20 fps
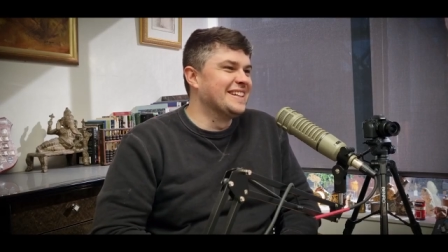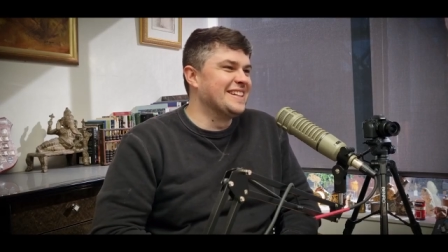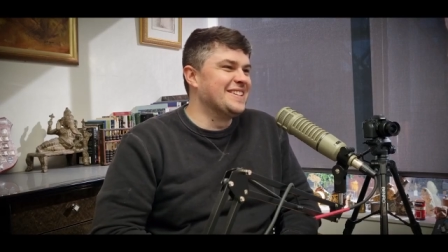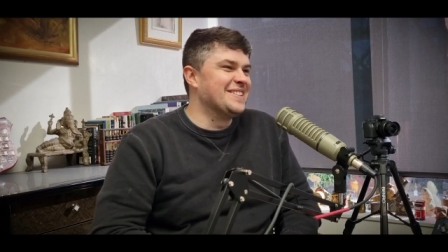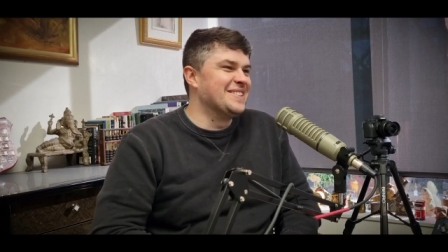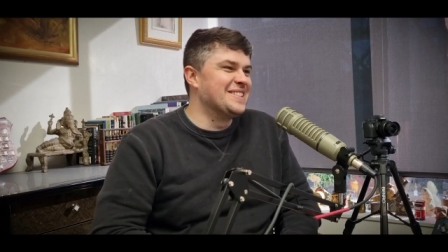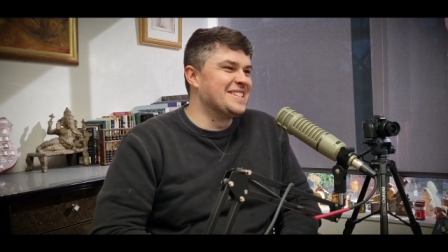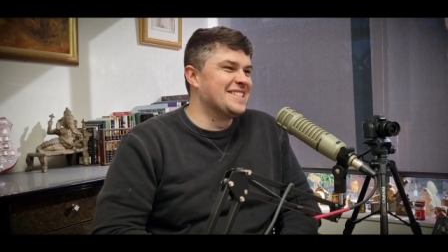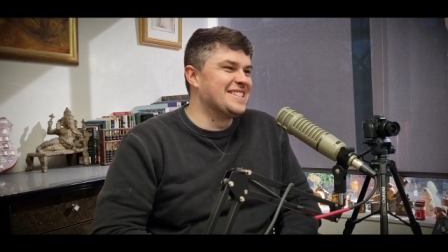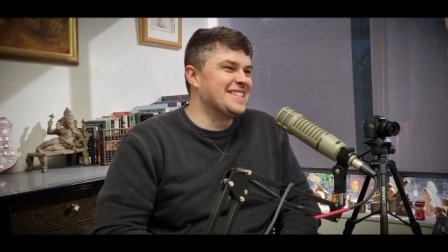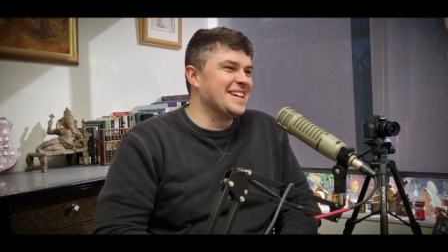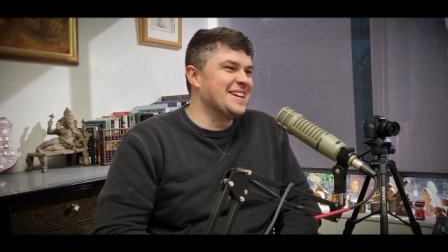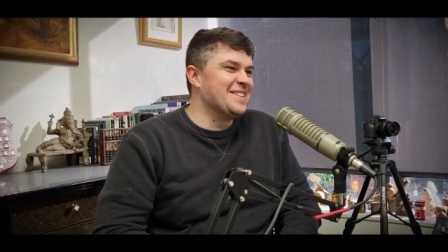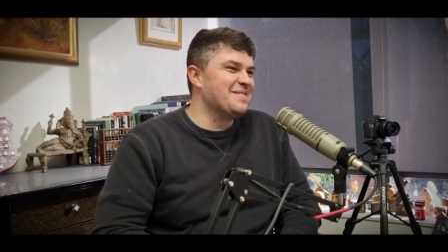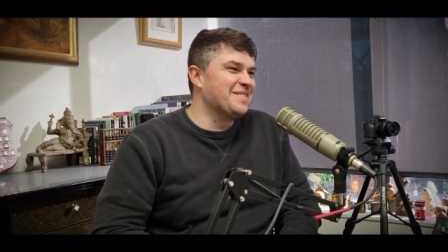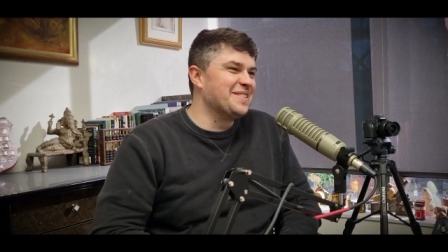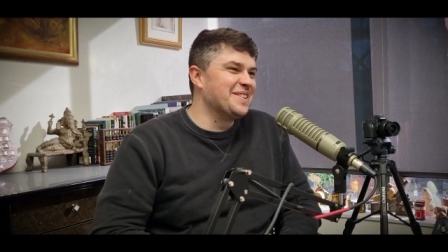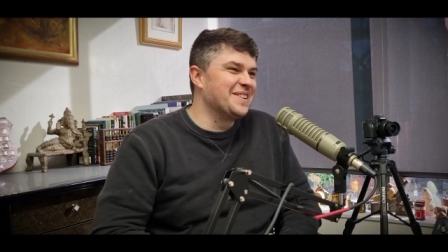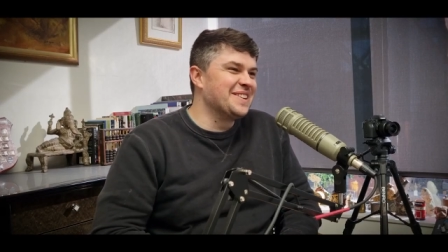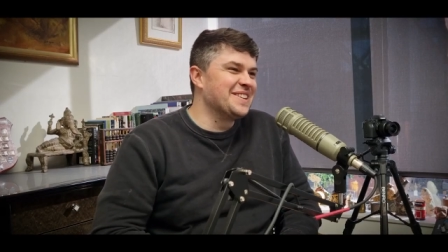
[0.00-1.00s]
you just stay Good.
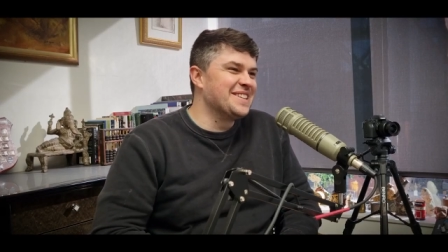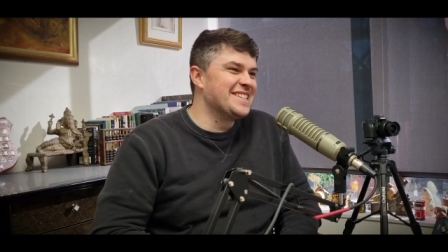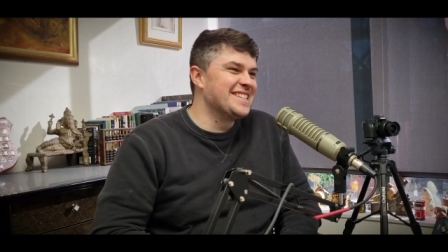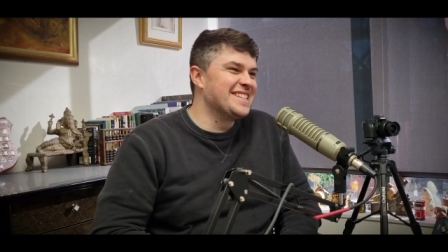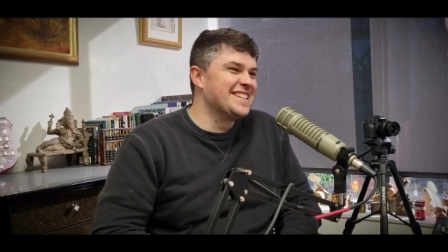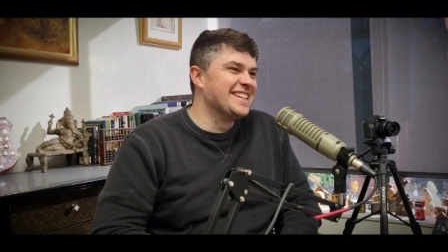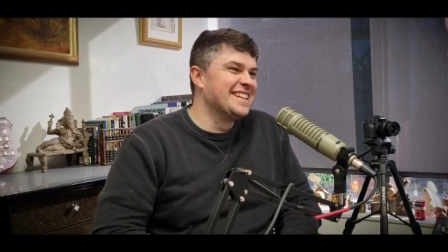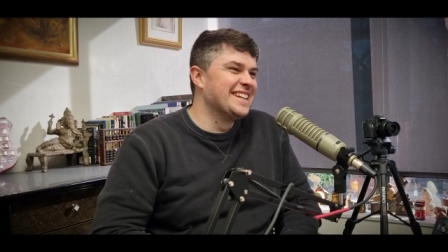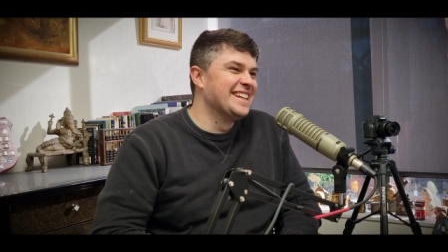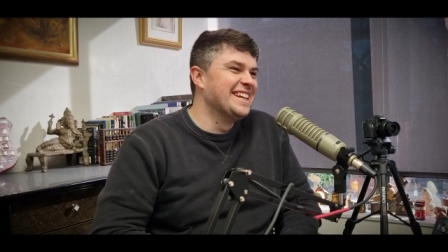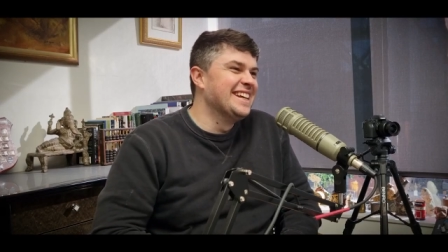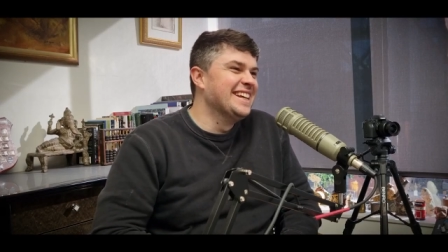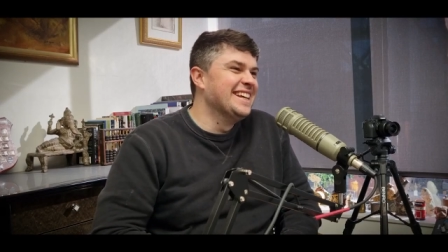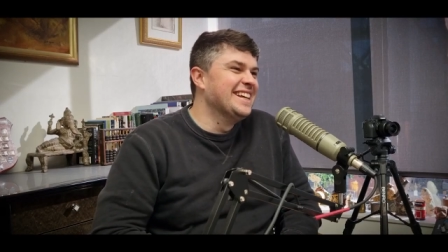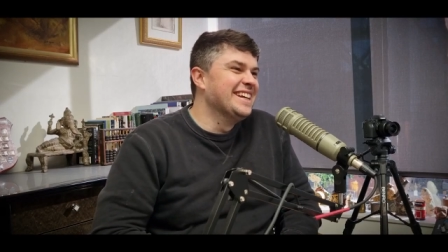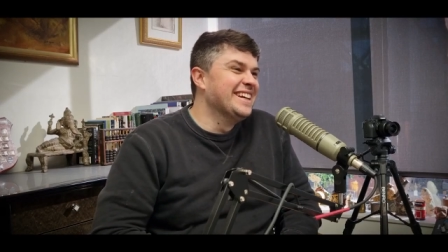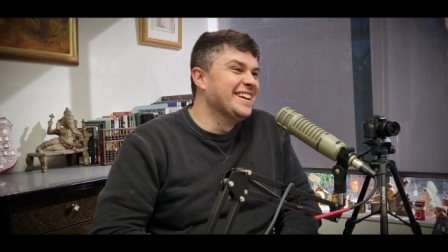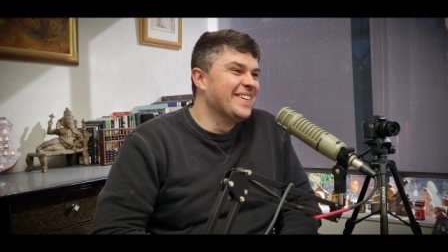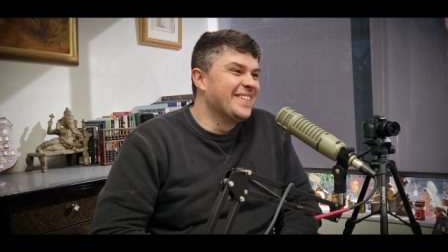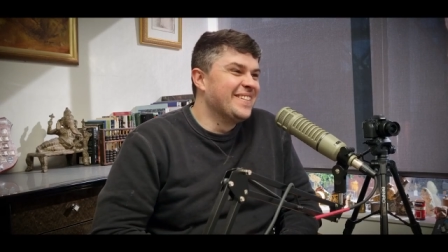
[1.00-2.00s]
focused.
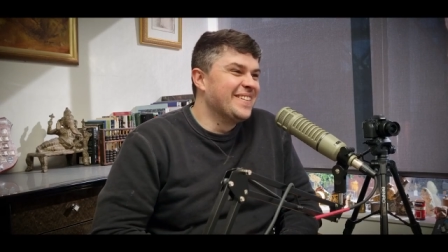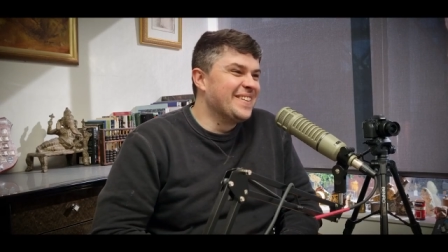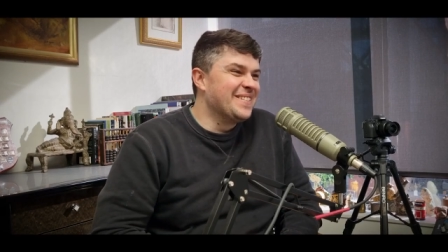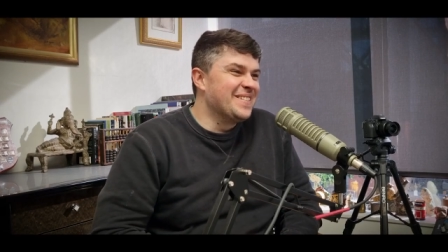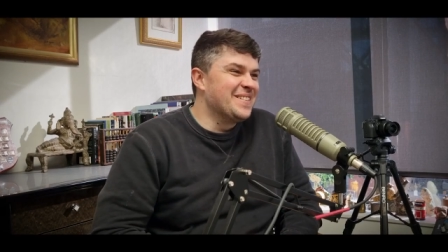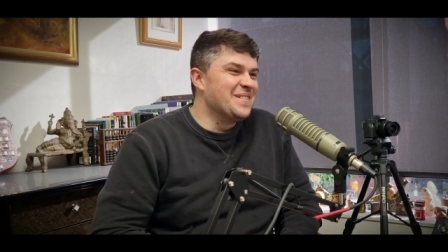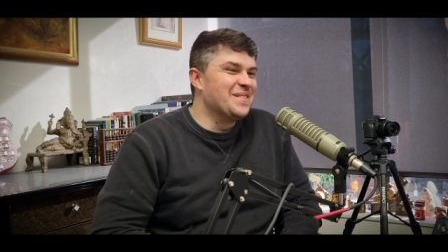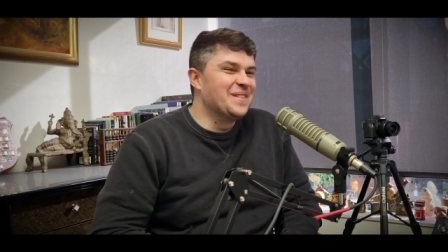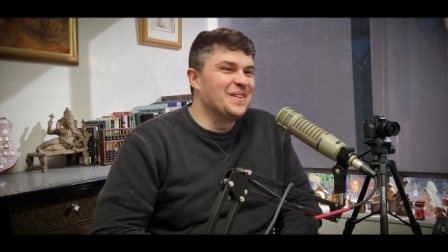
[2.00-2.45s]
You, have